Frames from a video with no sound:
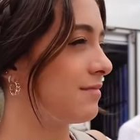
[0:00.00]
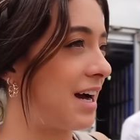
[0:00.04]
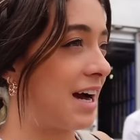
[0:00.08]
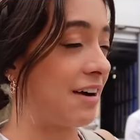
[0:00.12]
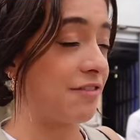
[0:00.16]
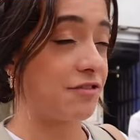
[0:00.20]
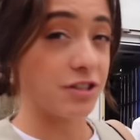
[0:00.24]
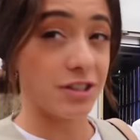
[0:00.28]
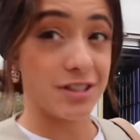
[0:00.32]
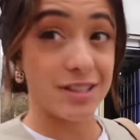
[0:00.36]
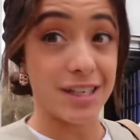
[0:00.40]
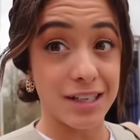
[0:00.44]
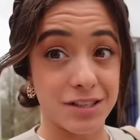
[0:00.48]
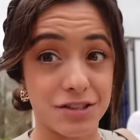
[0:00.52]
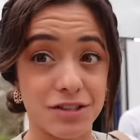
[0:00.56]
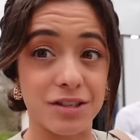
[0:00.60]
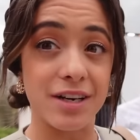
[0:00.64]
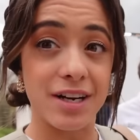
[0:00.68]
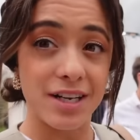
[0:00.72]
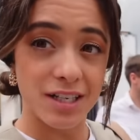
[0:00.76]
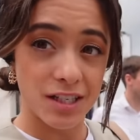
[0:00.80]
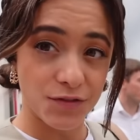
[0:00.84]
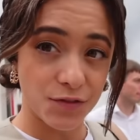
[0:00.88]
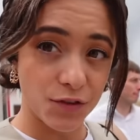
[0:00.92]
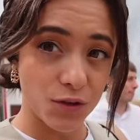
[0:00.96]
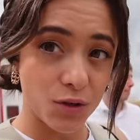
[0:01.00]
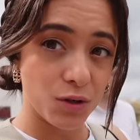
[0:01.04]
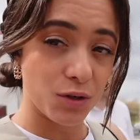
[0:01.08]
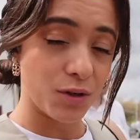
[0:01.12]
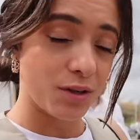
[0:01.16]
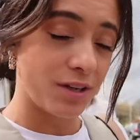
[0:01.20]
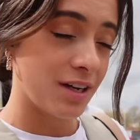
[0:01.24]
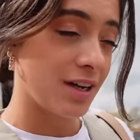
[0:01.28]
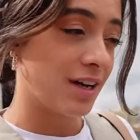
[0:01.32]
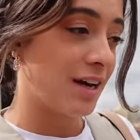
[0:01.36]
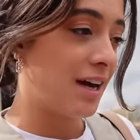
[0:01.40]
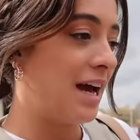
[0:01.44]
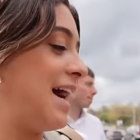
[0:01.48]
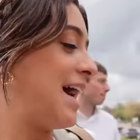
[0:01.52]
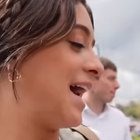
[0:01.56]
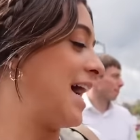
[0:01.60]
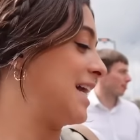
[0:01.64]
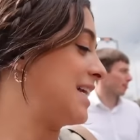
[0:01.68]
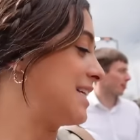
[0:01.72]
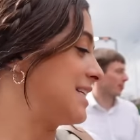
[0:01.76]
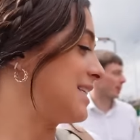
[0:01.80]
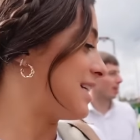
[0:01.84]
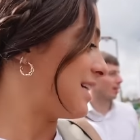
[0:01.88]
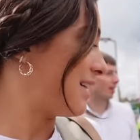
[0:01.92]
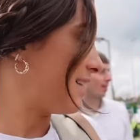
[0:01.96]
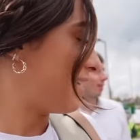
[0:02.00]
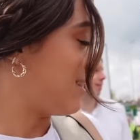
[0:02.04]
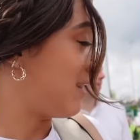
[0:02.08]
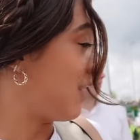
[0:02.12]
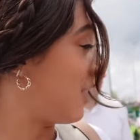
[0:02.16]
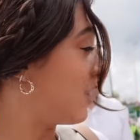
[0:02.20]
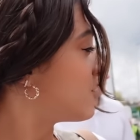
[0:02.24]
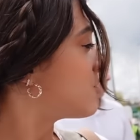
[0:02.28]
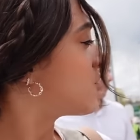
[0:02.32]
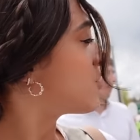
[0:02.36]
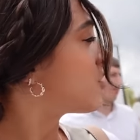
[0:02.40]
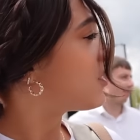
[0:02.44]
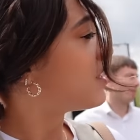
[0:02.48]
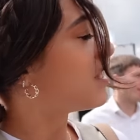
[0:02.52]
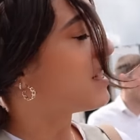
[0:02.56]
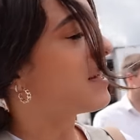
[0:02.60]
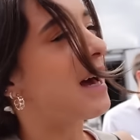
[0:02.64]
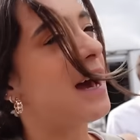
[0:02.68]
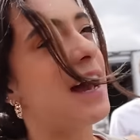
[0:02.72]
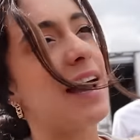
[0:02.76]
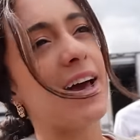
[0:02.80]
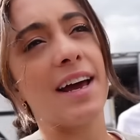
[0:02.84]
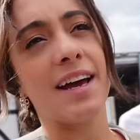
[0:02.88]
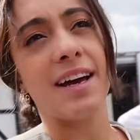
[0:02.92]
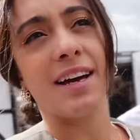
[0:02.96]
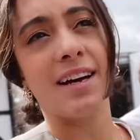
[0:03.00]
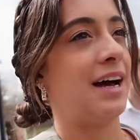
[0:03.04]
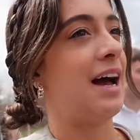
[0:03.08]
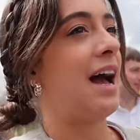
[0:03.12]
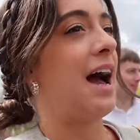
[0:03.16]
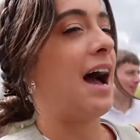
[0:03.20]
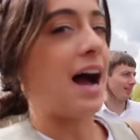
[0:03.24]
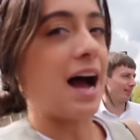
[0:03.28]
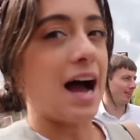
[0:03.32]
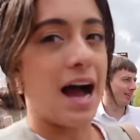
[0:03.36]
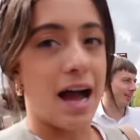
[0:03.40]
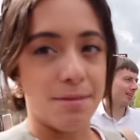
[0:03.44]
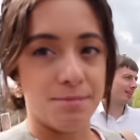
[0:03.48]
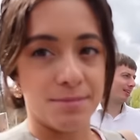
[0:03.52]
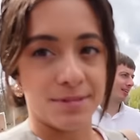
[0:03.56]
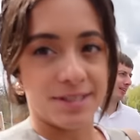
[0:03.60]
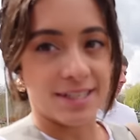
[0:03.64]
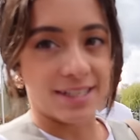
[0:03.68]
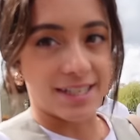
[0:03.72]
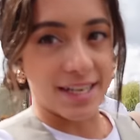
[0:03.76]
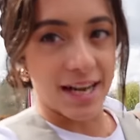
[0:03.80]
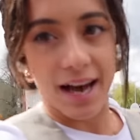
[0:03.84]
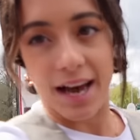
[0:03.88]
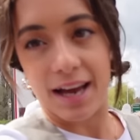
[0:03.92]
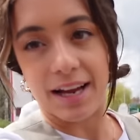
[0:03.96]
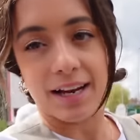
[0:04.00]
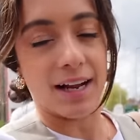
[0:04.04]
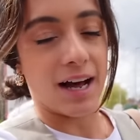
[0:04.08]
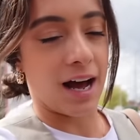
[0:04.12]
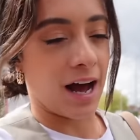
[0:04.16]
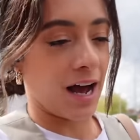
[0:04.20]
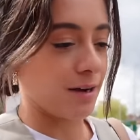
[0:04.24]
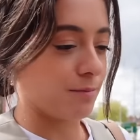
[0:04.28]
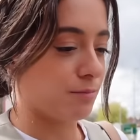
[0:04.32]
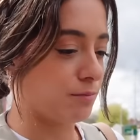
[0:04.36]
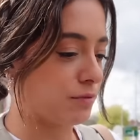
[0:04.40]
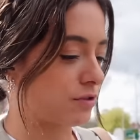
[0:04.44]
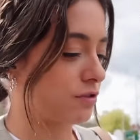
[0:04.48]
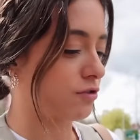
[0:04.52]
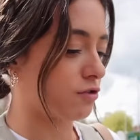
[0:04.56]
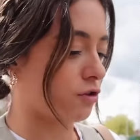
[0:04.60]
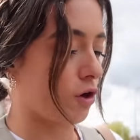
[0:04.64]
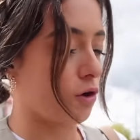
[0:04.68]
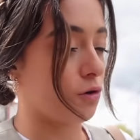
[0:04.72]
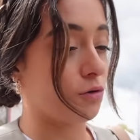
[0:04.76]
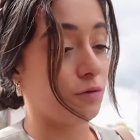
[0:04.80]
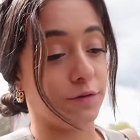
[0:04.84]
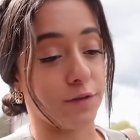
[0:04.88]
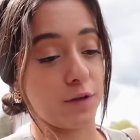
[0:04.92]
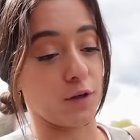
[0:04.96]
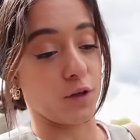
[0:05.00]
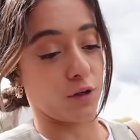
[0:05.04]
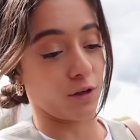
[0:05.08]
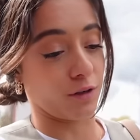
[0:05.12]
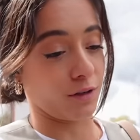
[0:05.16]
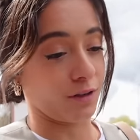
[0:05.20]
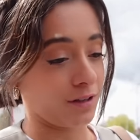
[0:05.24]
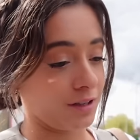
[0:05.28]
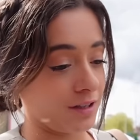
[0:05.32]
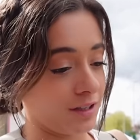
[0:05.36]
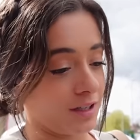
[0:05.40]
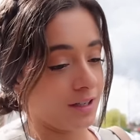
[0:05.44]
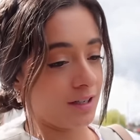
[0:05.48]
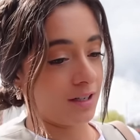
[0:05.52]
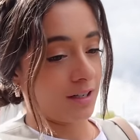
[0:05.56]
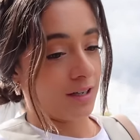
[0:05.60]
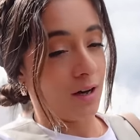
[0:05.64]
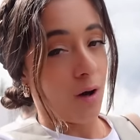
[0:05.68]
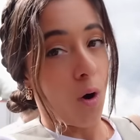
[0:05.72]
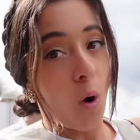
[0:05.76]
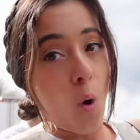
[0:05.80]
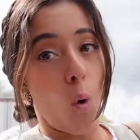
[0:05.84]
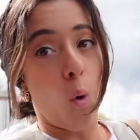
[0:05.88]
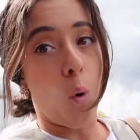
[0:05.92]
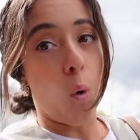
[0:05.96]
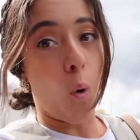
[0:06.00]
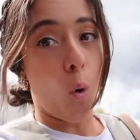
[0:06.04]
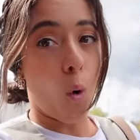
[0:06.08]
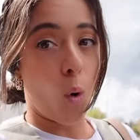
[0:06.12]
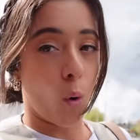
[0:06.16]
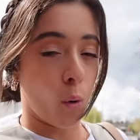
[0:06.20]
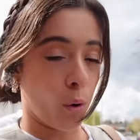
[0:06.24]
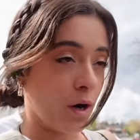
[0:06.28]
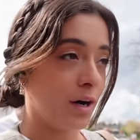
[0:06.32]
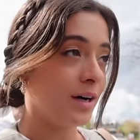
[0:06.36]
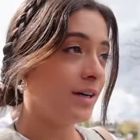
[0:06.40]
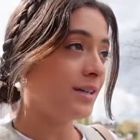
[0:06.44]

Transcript: After yesterday's food and lunch today, I'm set. I'm so full. Whew.